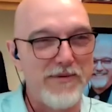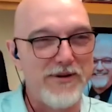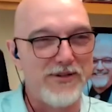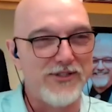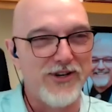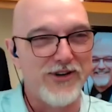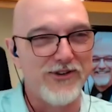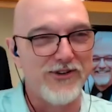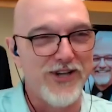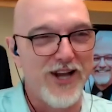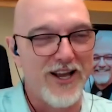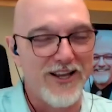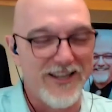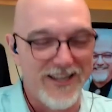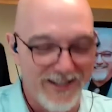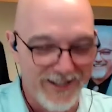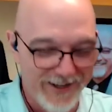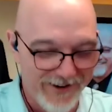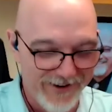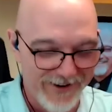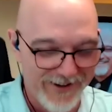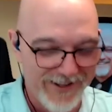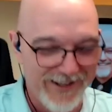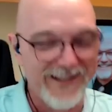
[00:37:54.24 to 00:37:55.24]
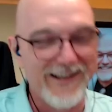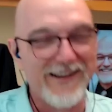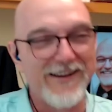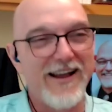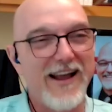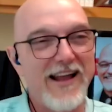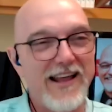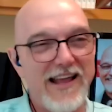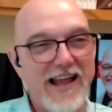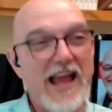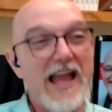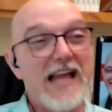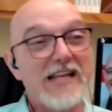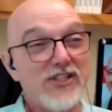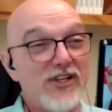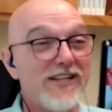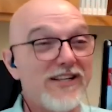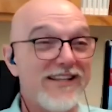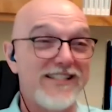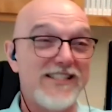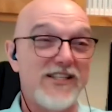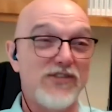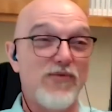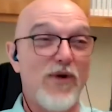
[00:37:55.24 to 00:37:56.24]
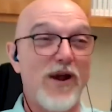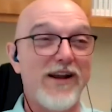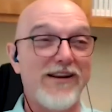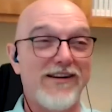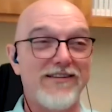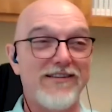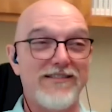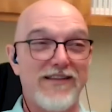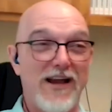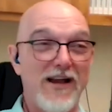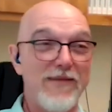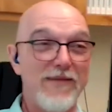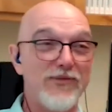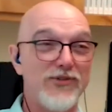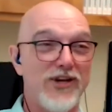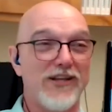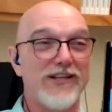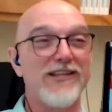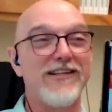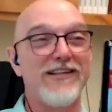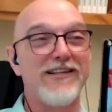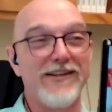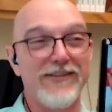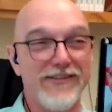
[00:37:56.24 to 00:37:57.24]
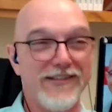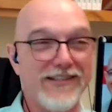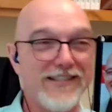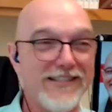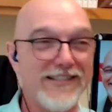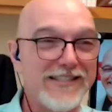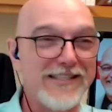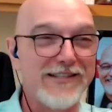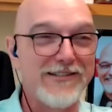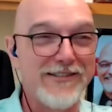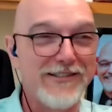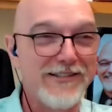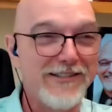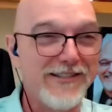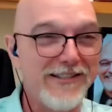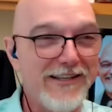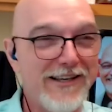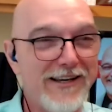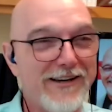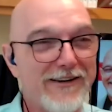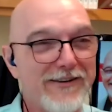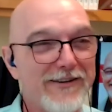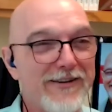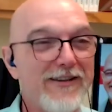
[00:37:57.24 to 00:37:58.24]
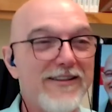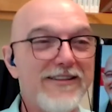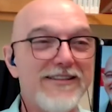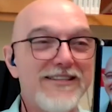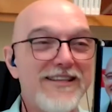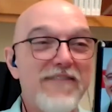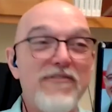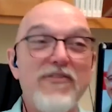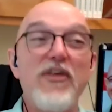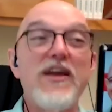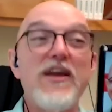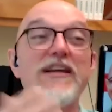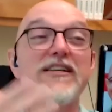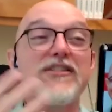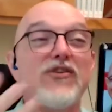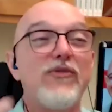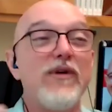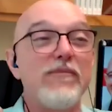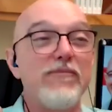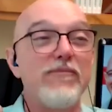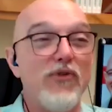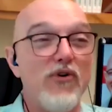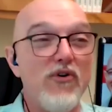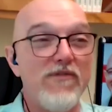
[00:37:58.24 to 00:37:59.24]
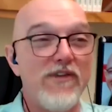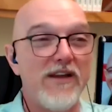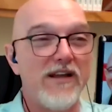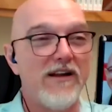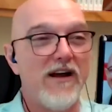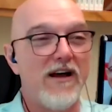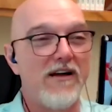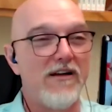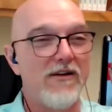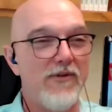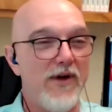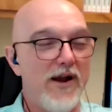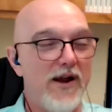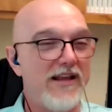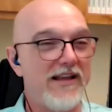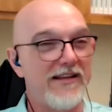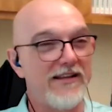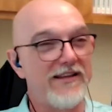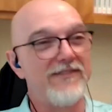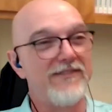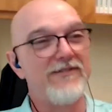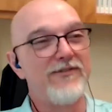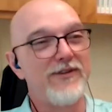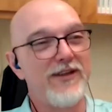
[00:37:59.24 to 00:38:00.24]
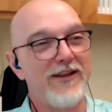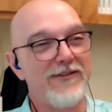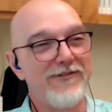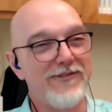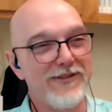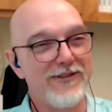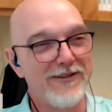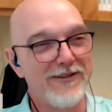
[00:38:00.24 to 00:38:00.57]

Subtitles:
premature jocularity. Actually, this is right on time jocularity. So there you go. Things are improving already